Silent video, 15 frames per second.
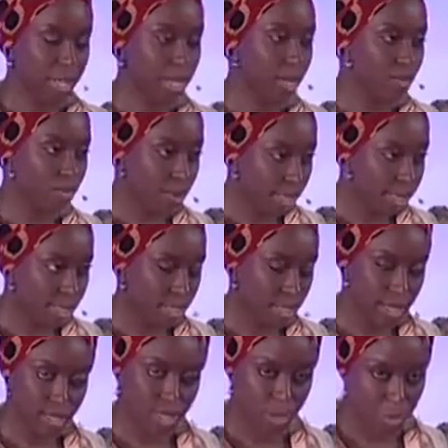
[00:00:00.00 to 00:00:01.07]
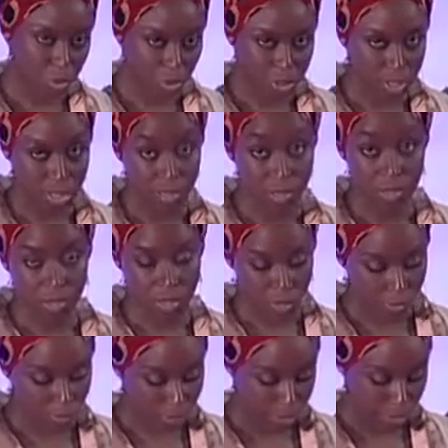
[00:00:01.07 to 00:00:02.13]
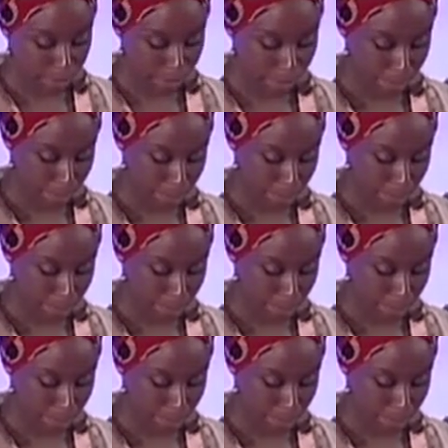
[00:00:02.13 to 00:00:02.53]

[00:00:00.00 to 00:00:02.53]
being arrested at the border, that sort of thing.